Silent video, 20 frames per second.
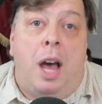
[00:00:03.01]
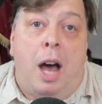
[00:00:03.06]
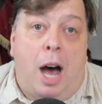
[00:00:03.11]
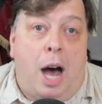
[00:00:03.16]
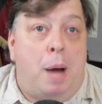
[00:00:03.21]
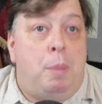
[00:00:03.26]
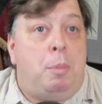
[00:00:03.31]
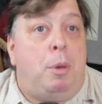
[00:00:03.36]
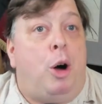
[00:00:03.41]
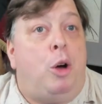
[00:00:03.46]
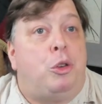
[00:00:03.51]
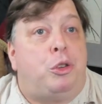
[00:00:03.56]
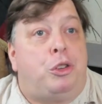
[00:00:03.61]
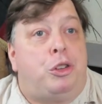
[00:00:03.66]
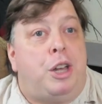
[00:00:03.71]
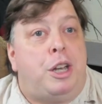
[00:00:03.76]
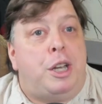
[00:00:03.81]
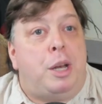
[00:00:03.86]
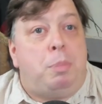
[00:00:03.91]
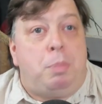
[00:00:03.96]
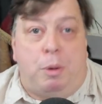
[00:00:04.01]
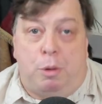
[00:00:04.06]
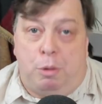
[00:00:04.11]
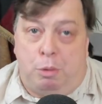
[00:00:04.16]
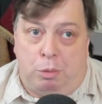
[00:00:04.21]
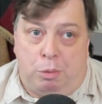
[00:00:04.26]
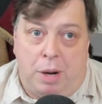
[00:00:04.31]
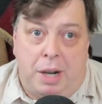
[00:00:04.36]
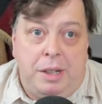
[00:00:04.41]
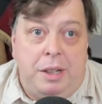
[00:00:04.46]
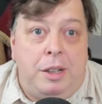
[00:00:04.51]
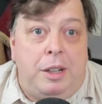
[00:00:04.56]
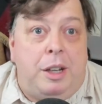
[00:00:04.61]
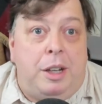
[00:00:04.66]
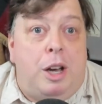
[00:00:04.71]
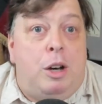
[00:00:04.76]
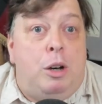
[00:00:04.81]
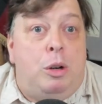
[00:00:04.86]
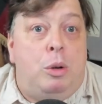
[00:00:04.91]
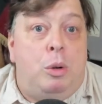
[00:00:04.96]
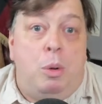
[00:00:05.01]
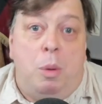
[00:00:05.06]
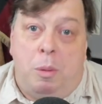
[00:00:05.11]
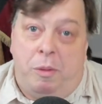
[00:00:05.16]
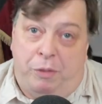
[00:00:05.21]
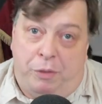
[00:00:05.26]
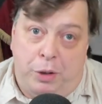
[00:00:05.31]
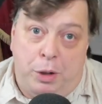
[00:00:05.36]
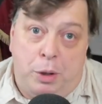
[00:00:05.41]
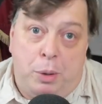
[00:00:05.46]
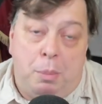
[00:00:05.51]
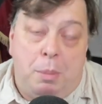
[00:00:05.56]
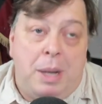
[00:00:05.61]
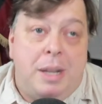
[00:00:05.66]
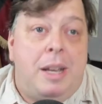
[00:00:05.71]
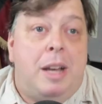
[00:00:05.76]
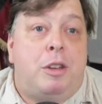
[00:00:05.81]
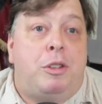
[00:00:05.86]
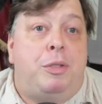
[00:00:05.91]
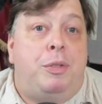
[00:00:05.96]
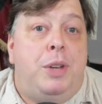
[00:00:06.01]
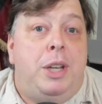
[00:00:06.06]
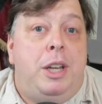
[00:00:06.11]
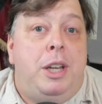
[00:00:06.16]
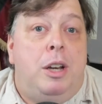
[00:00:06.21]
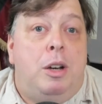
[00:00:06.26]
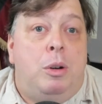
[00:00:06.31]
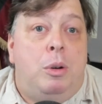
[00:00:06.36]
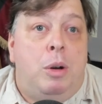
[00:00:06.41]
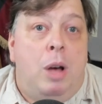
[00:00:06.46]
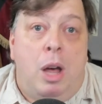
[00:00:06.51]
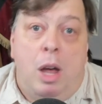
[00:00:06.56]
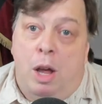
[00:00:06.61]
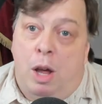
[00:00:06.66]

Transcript: I'm all set up, ready to go, film my next video.